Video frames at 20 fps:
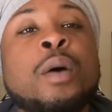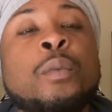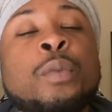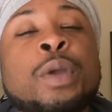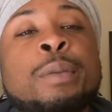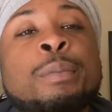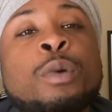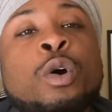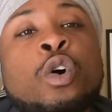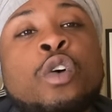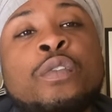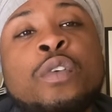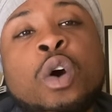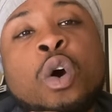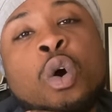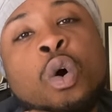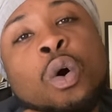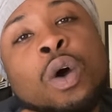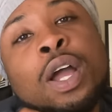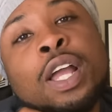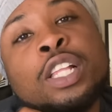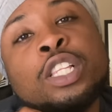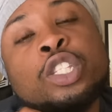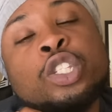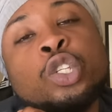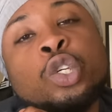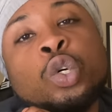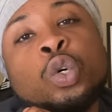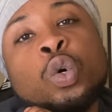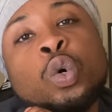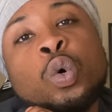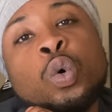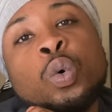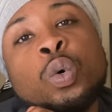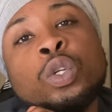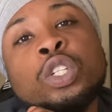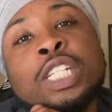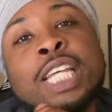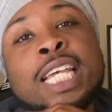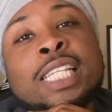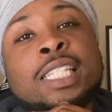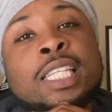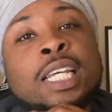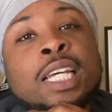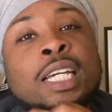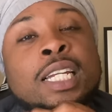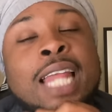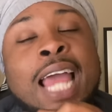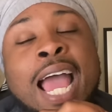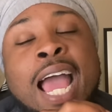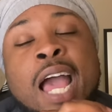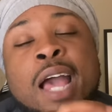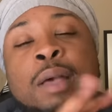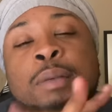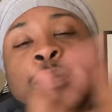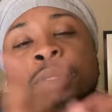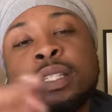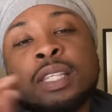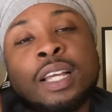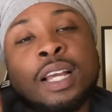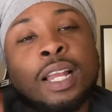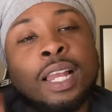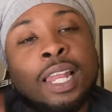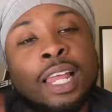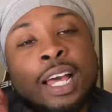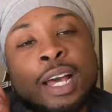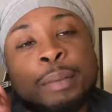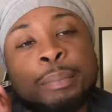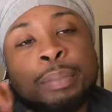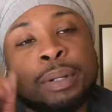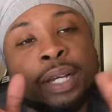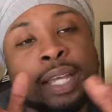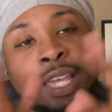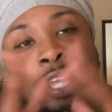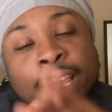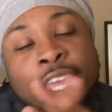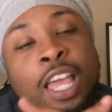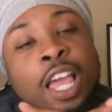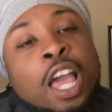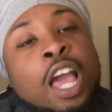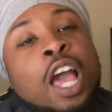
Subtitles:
we move on to Jessica Dime's club booking.